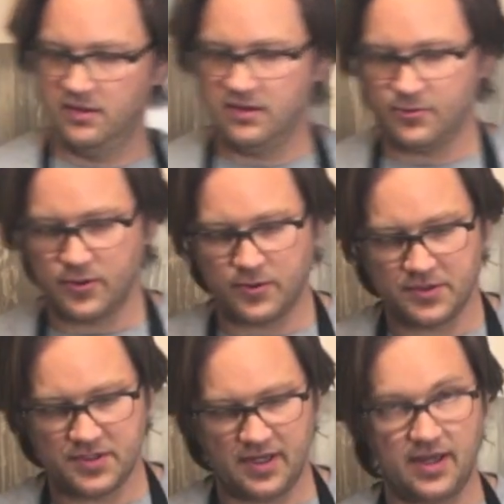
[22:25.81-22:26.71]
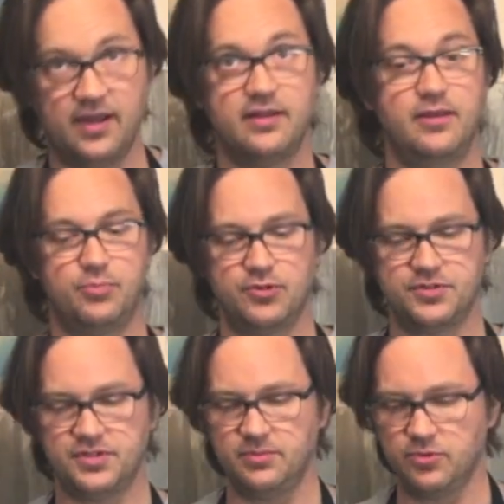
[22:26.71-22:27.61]
Now we're going to add the
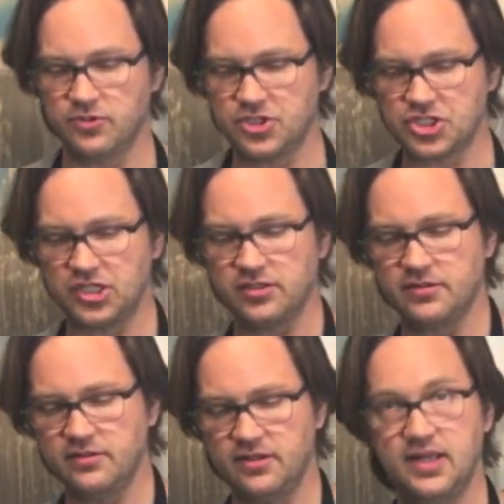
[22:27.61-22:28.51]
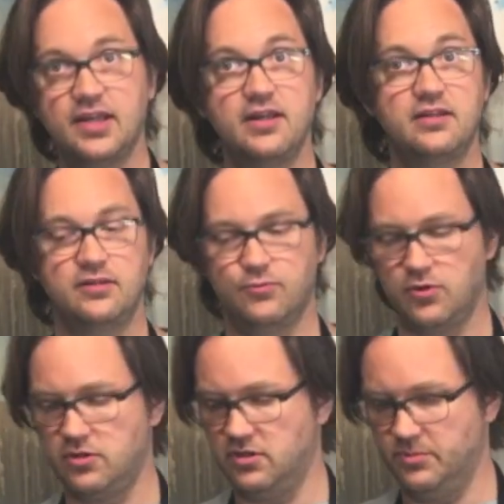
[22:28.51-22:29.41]
burnt umberish color and the
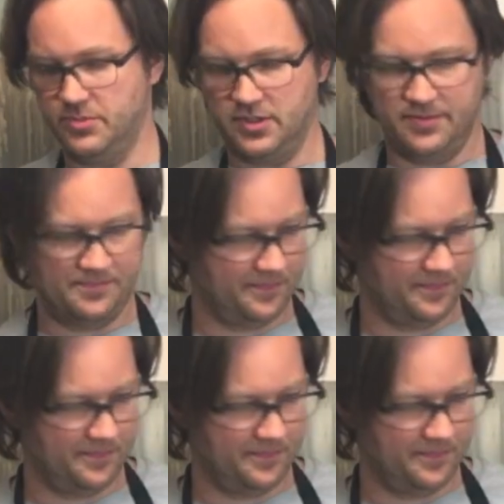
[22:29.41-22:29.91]
raw umber.